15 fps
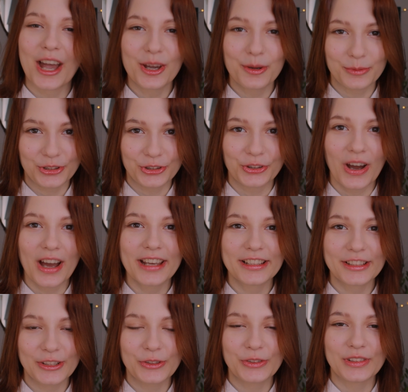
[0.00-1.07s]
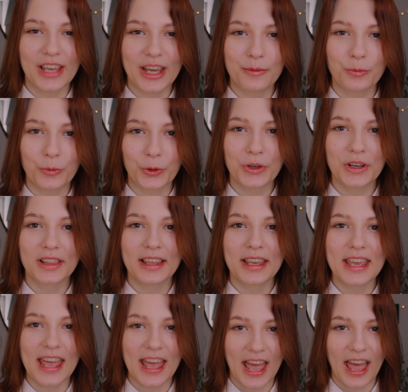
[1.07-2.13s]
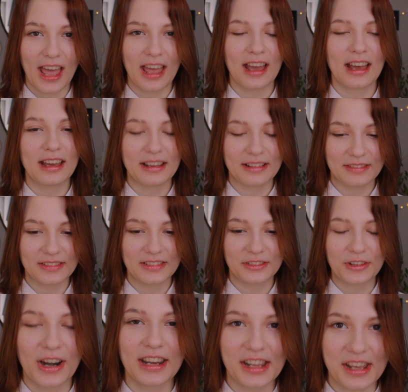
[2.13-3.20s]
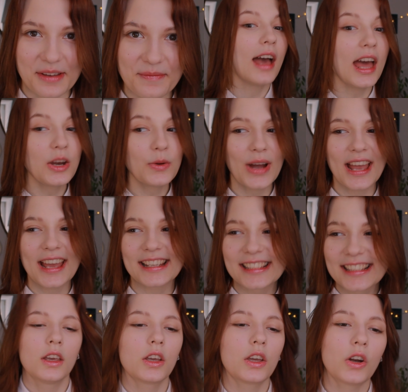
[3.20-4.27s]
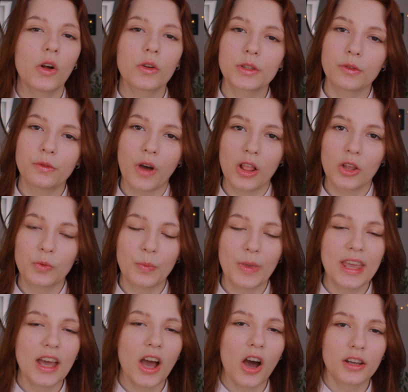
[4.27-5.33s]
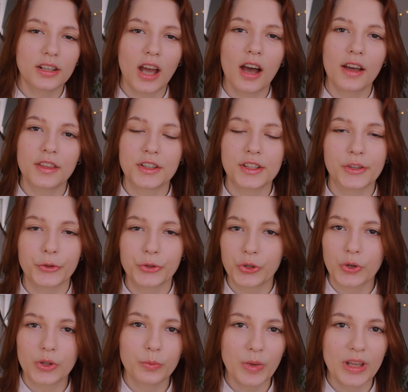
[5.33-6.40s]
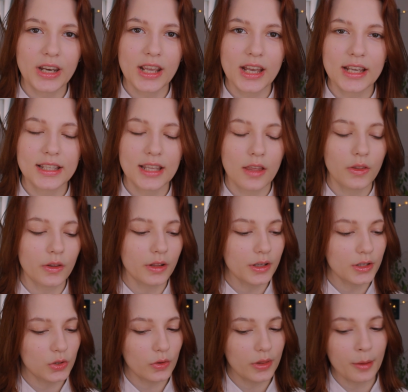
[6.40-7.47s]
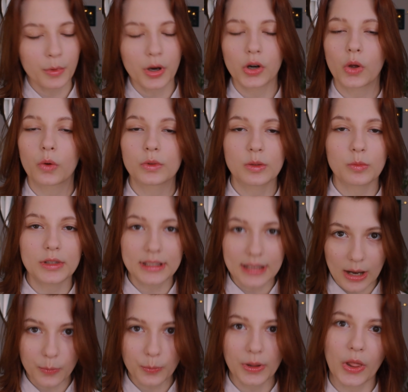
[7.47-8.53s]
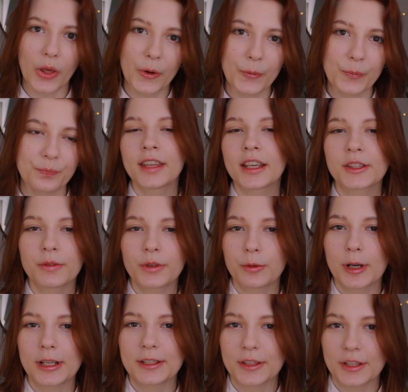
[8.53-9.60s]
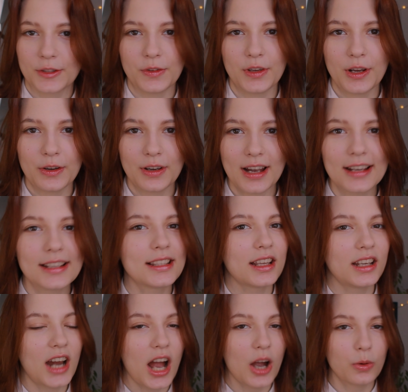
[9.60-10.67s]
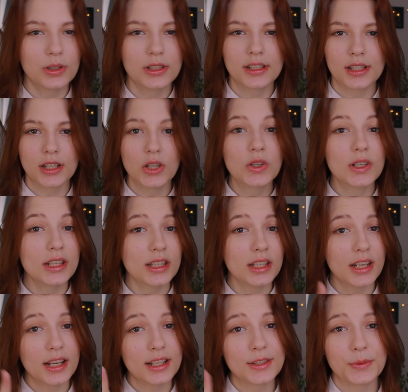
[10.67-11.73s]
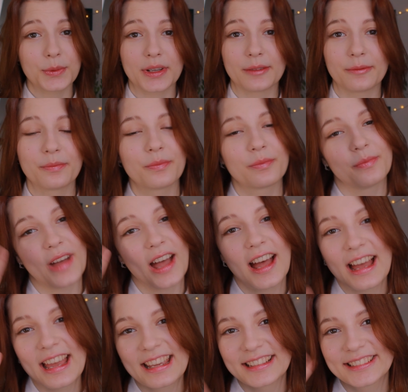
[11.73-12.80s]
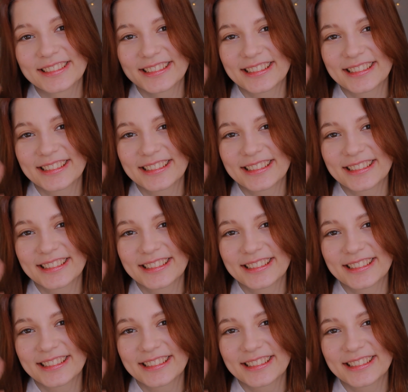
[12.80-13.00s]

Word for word: I am trying to get morally ready. Anyways, you can also follow me on other social medias and the links to them are going to be down below. Thanks for watching this video guys and I will see you in the next one. Bye!